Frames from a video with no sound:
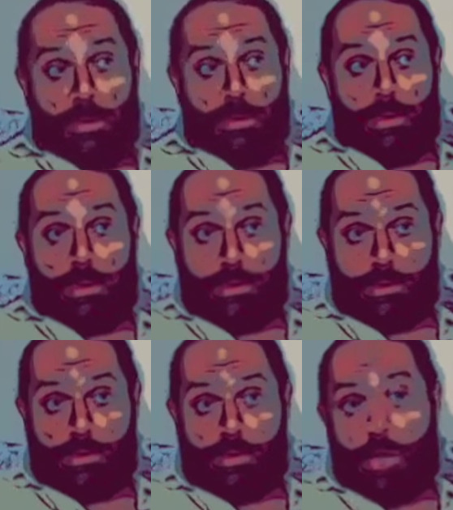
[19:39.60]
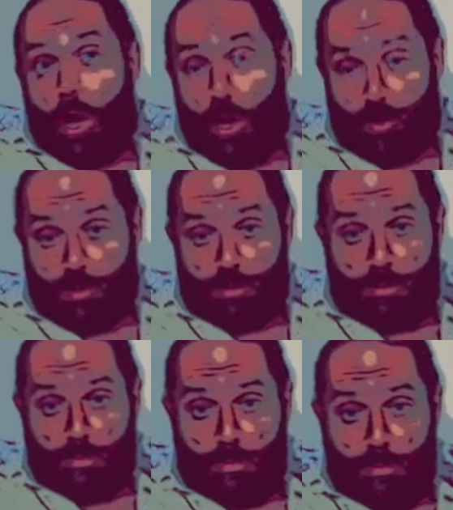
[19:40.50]
is not
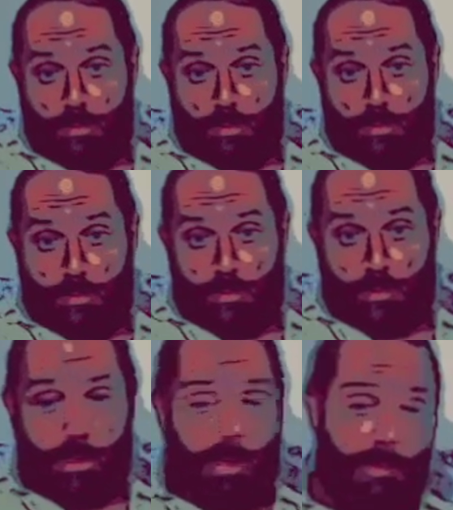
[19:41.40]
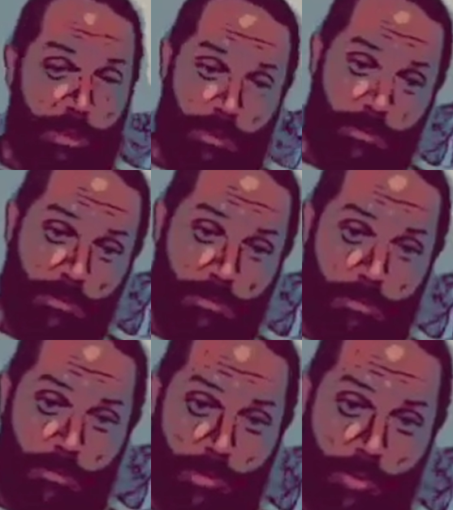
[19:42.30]
limited
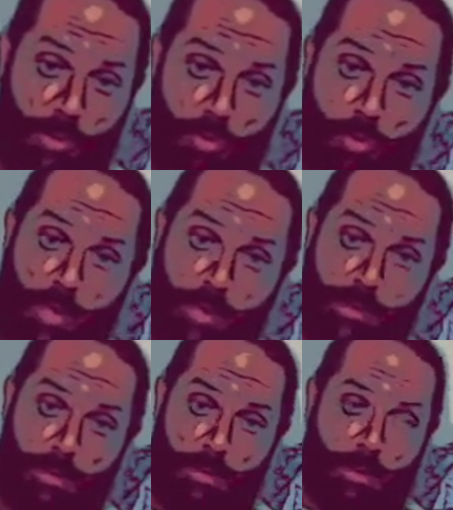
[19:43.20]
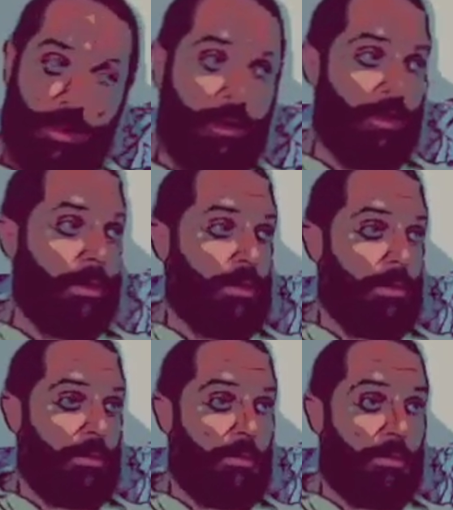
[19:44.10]
to what,
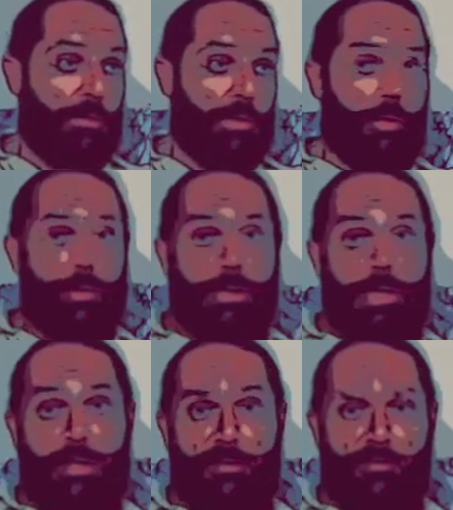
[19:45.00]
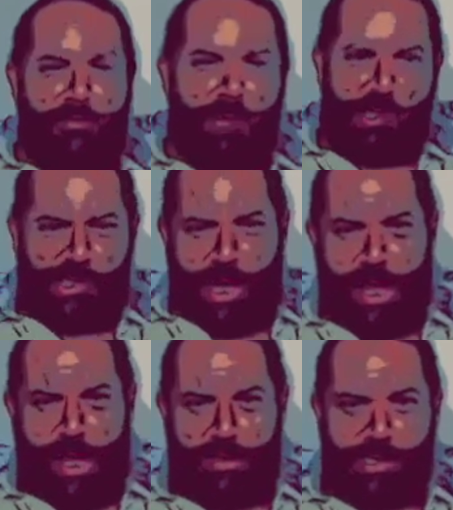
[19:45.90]
shall we say,
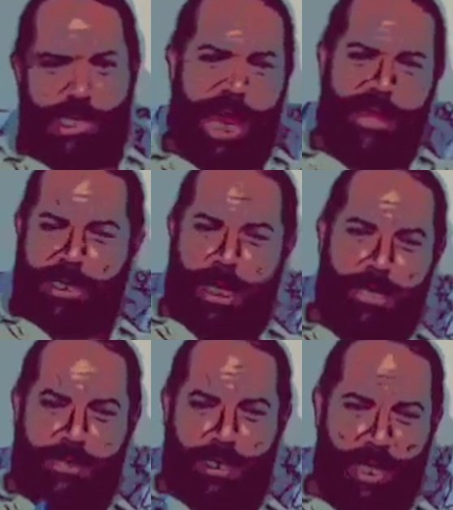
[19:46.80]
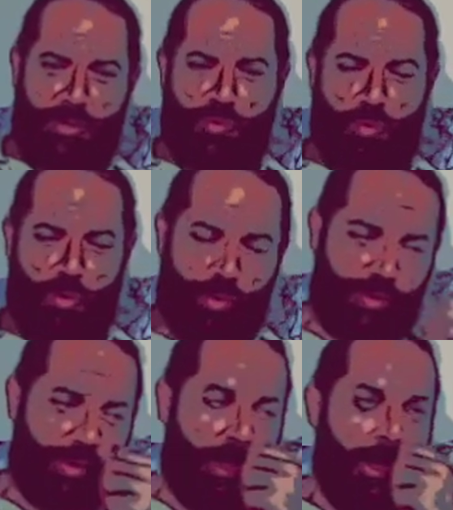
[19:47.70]
Philistines and anti-intellectuals